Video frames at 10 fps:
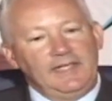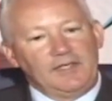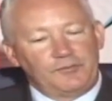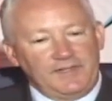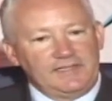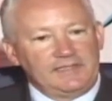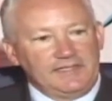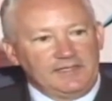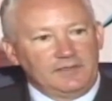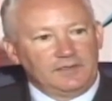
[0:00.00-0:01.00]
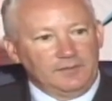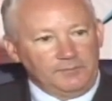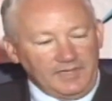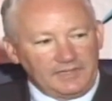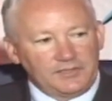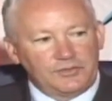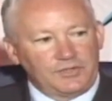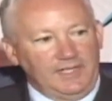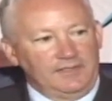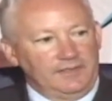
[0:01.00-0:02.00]
And frankly, the biggest
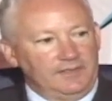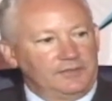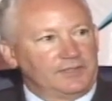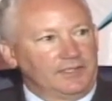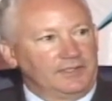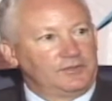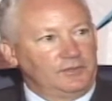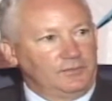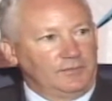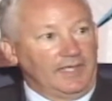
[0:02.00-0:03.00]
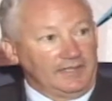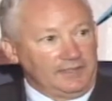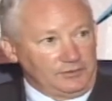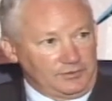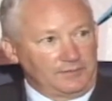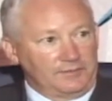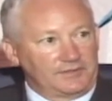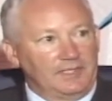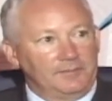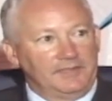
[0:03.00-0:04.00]
challenge to any insurance
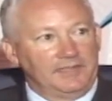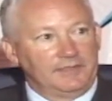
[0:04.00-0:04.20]
company,